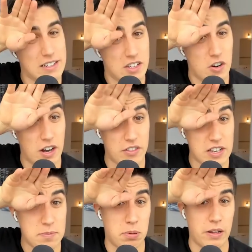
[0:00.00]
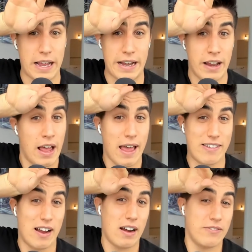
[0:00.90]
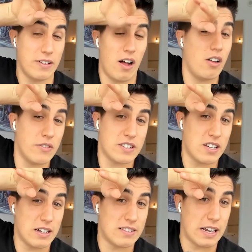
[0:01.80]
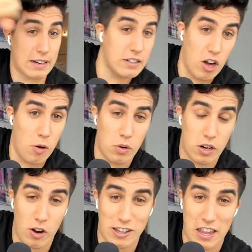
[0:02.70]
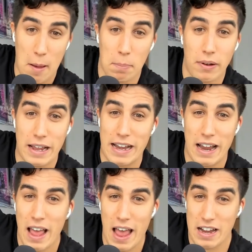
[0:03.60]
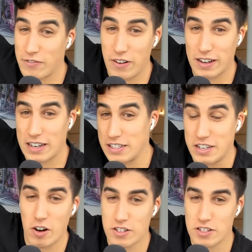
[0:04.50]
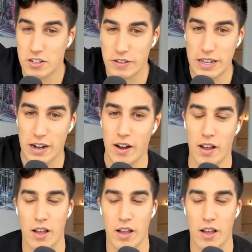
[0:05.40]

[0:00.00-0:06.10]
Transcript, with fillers: going on this plane, and then out of all of a sudden it's like, no, we're going on that plane, and it fucking darts point. over there.